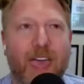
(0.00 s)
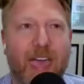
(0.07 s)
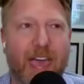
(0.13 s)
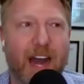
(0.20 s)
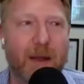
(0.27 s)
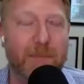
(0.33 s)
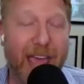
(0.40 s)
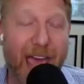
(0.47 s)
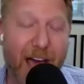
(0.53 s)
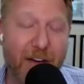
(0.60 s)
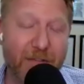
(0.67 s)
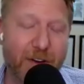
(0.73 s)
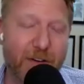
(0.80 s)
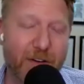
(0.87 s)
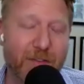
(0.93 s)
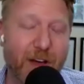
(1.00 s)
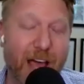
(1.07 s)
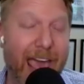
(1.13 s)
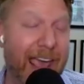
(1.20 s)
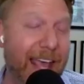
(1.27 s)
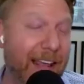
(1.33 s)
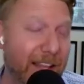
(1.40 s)
And on behalf of
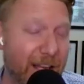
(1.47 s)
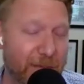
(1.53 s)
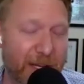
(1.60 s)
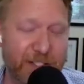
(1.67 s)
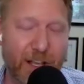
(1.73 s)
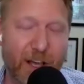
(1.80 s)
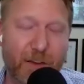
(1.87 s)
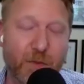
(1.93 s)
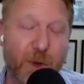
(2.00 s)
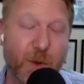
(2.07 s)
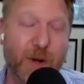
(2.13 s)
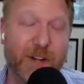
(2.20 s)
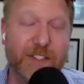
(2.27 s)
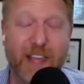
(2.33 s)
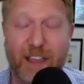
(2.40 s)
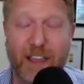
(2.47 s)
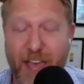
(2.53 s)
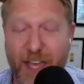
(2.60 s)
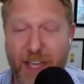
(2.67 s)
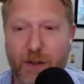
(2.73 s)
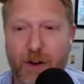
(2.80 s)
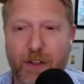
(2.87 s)
Haley and myself, we want to say
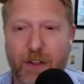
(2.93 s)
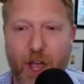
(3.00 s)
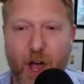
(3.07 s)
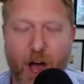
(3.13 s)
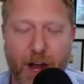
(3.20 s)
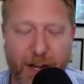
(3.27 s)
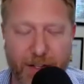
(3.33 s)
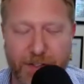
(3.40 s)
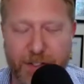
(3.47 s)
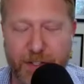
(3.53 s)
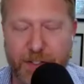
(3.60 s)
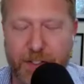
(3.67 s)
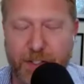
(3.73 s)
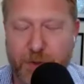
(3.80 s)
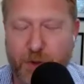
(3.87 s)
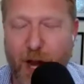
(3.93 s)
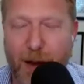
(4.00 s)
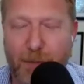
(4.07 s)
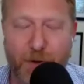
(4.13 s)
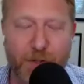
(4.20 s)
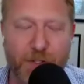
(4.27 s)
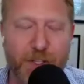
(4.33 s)
thank you to the audience, the
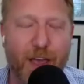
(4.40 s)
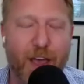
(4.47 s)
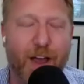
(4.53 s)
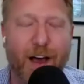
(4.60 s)
subscribers,